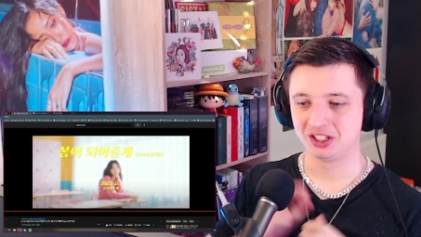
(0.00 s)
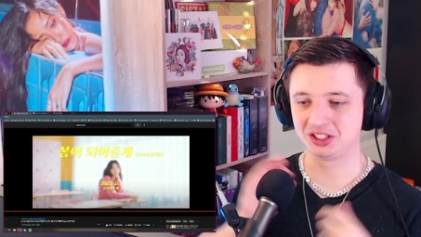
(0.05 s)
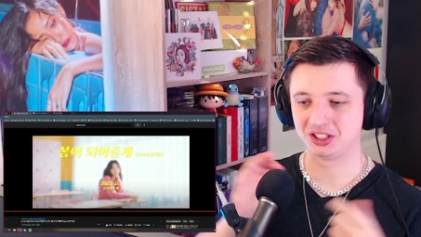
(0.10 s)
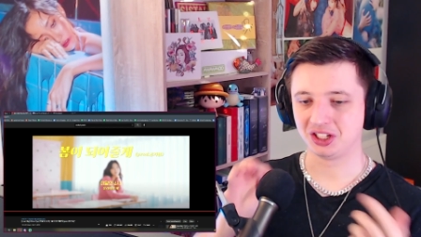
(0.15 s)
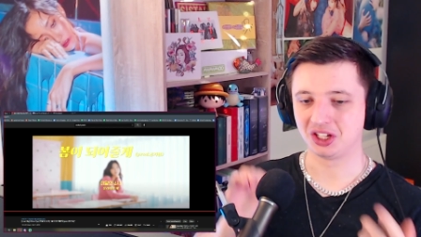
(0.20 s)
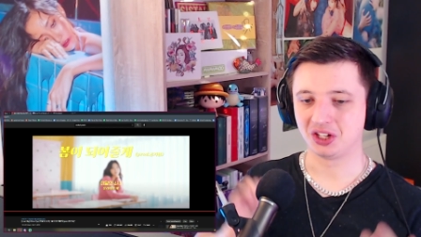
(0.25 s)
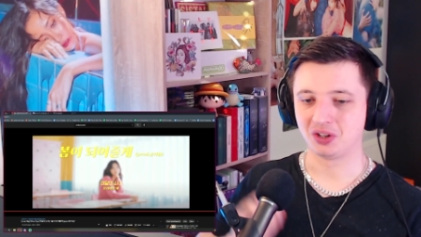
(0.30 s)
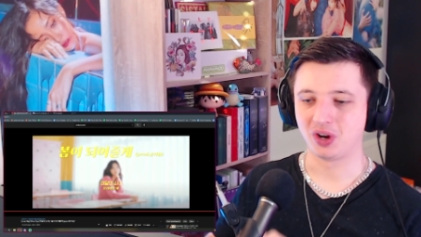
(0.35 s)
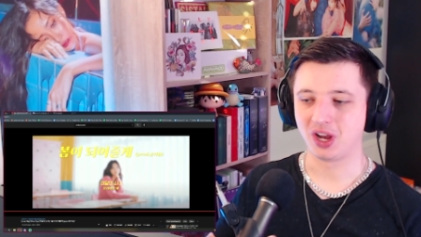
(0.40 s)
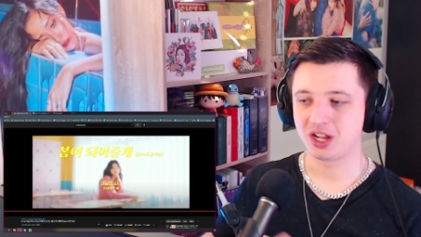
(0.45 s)

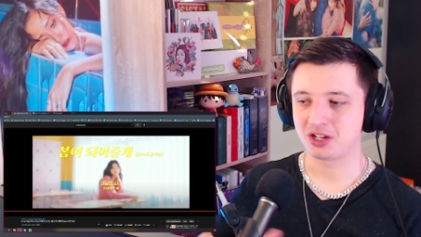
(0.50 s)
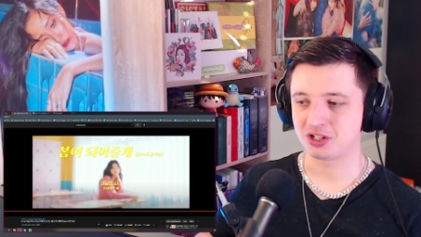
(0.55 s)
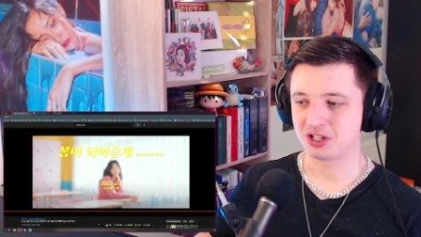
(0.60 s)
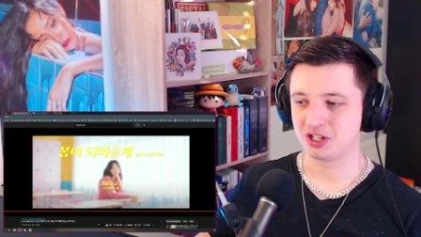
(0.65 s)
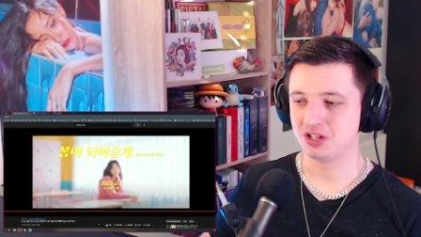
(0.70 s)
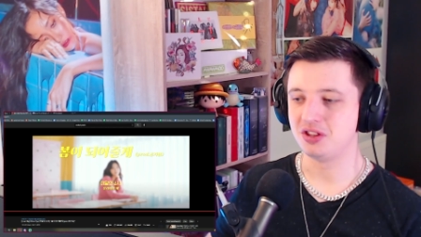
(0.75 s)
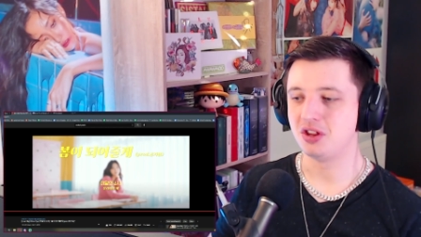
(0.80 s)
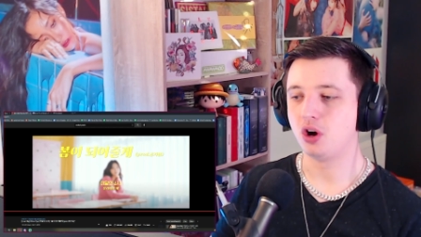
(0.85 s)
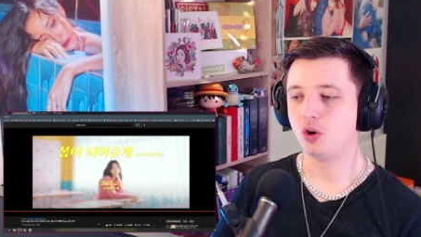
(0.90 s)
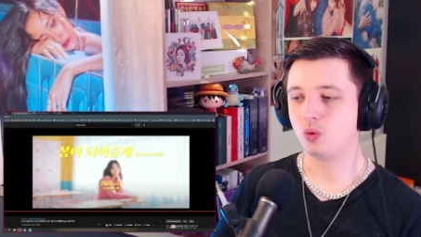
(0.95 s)
know, actually
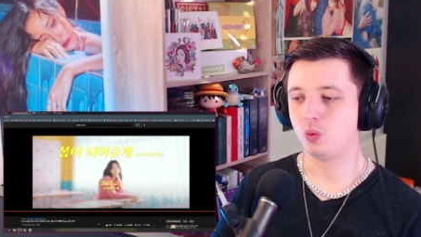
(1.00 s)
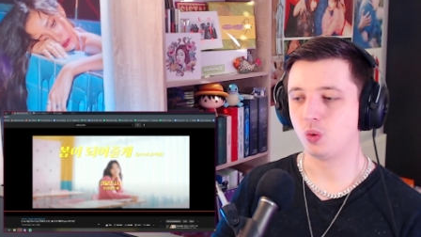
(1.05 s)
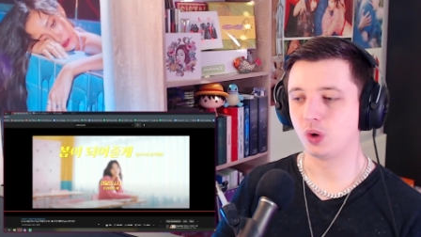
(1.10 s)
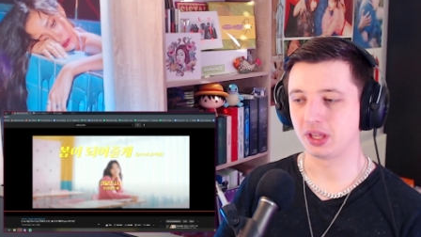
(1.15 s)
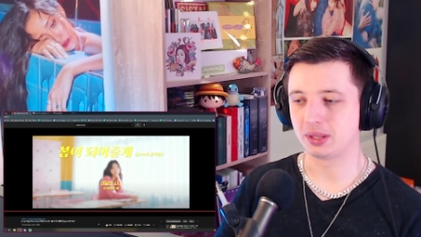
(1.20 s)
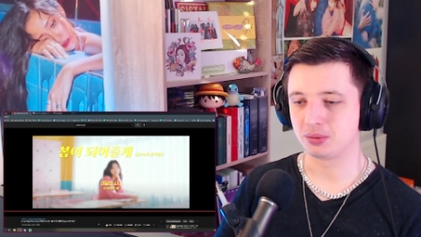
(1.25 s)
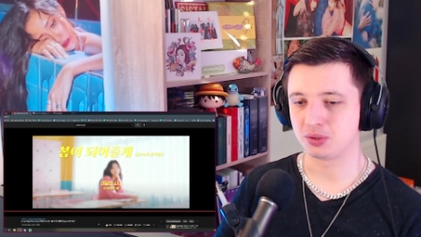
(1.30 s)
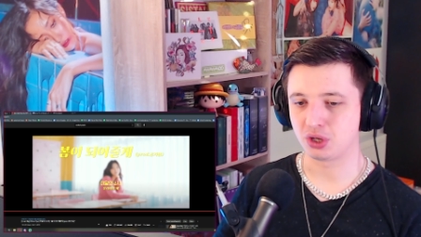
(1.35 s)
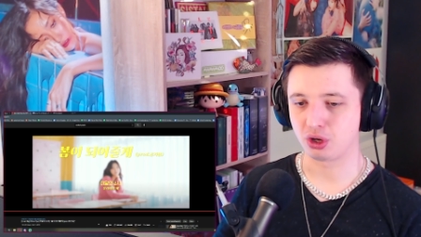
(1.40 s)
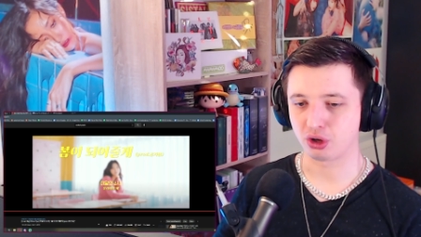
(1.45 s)
know what
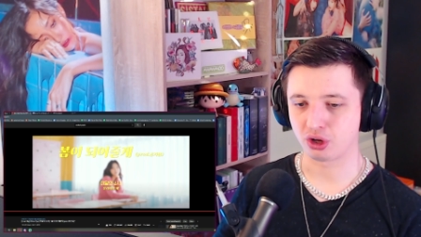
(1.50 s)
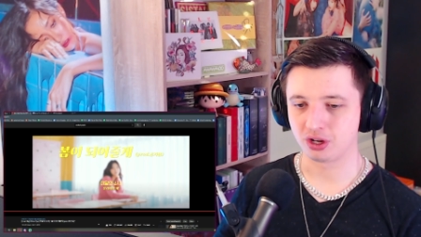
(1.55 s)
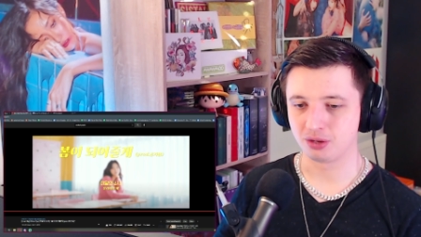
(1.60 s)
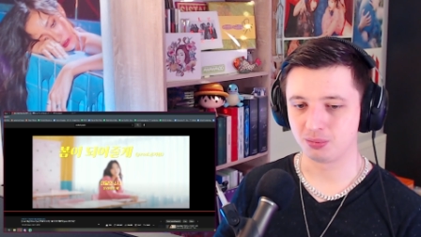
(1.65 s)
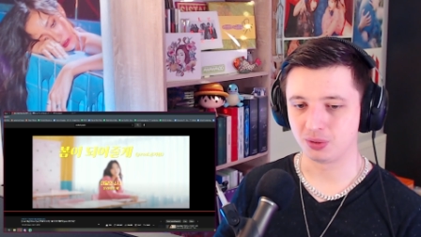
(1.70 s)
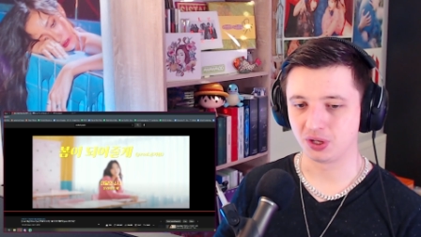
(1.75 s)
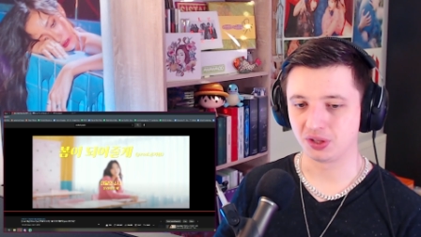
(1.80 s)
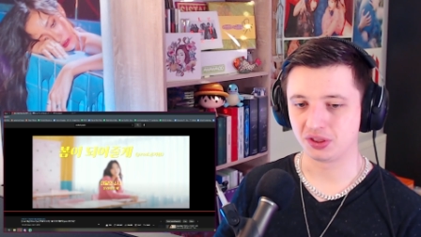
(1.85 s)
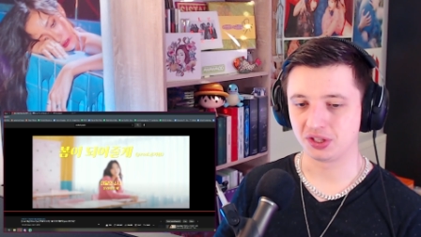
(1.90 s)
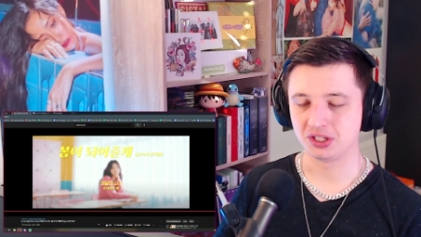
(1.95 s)
I'm talking
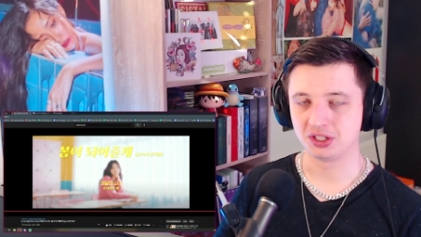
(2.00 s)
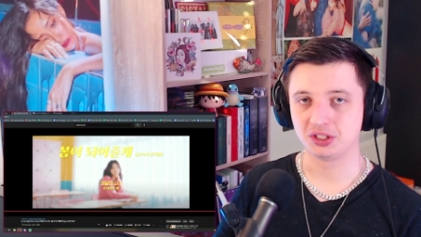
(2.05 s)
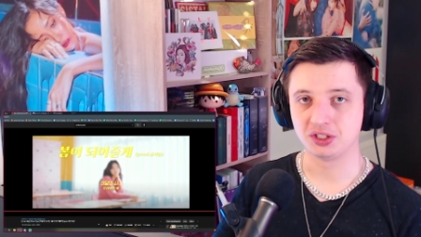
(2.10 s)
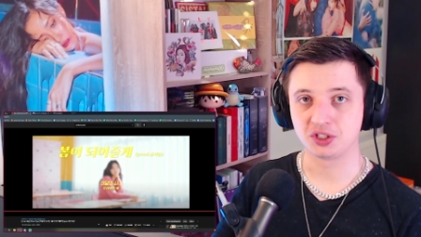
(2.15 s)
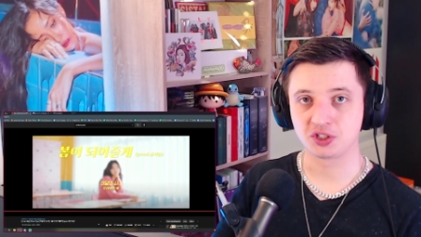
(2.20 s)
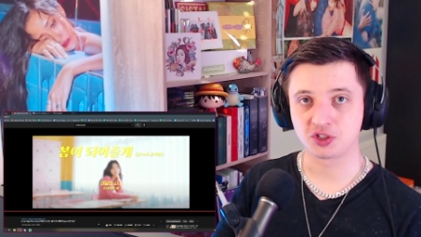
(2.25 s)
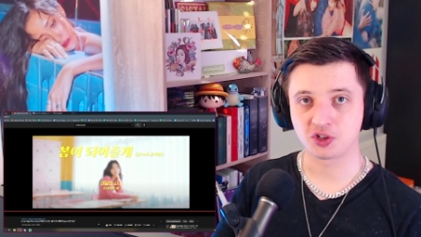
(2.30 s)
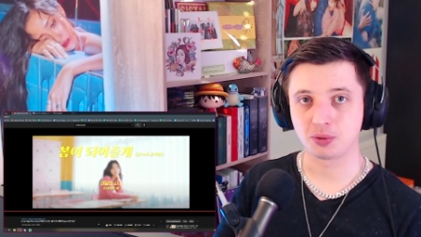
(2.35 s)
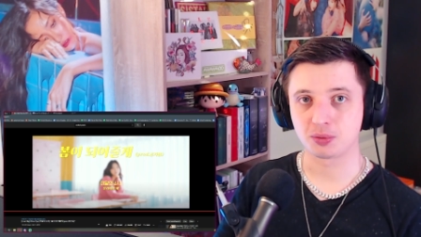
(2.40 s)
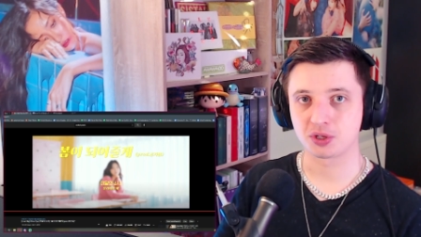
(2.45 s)
about in the
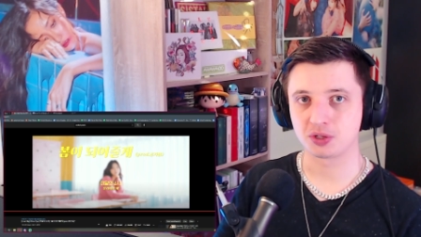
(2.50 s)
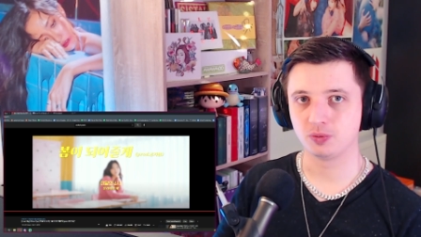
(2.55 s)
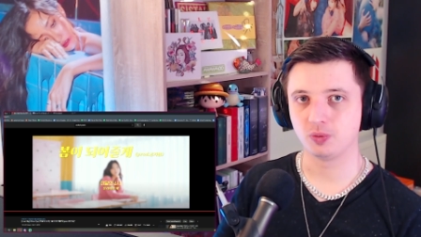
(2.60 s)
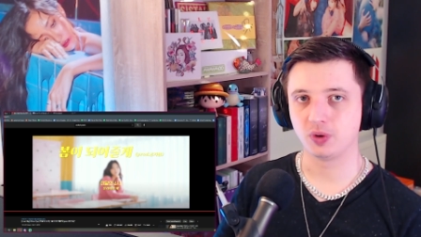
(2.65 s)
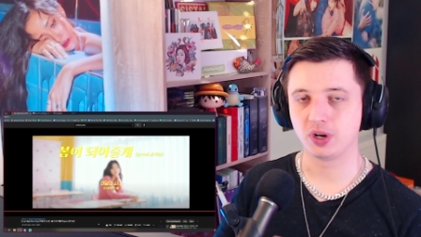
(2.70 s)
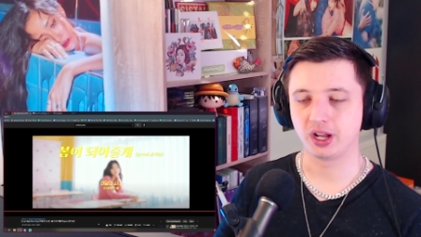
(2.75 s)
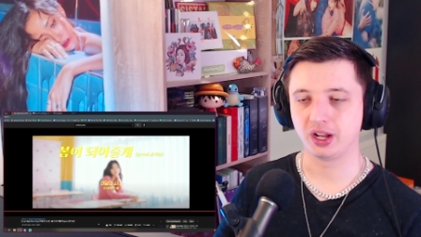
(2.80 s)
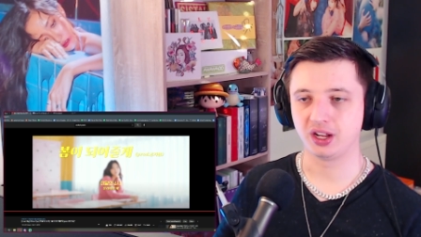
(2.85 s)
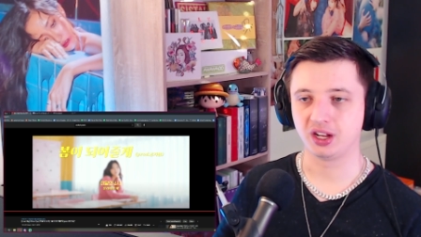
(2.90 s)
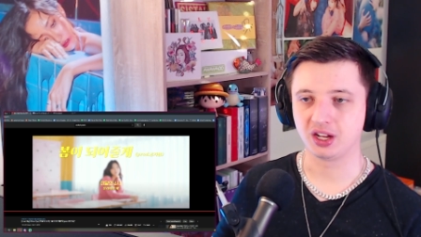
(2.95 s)
description
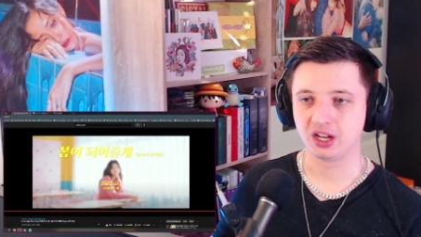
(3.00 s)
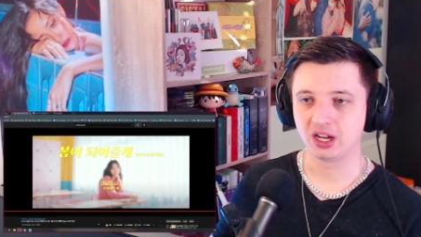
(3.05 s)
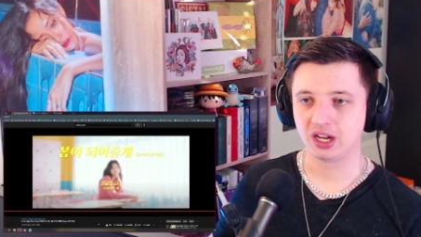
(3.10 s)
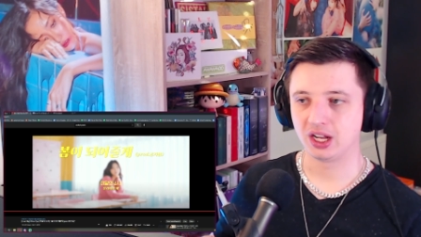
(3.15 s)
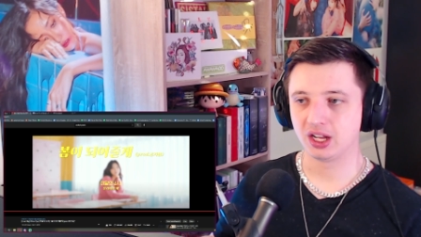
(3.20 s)
when I